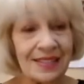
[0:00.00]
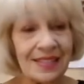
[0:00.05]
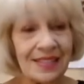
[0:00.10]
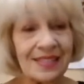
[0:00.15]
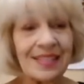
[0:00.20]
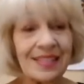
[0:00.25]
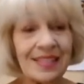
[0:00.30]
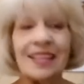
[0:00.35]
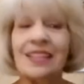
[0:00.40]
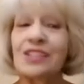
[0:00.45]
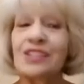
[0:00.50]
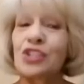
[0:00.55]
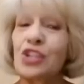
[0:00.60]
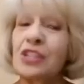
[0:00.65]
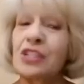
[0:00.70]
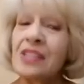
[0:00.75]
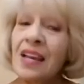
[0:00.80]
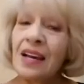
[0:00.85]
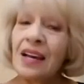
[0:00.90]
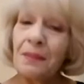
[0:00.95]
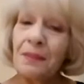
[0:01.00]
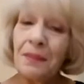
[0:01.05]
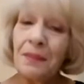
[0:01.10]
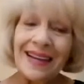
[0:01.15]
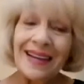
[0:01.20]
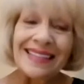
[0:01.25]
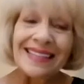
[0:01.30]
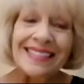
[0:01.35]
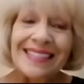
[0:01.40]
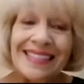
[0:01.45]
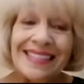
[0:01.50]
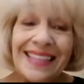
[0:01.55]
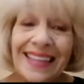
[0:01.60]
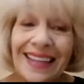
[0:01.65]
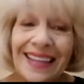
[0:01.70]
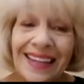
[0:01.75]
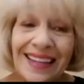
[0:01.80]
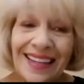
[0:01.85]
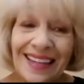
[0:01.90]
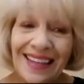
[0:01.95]
It's like, it's just my
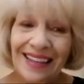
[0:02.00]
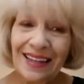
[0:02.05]
city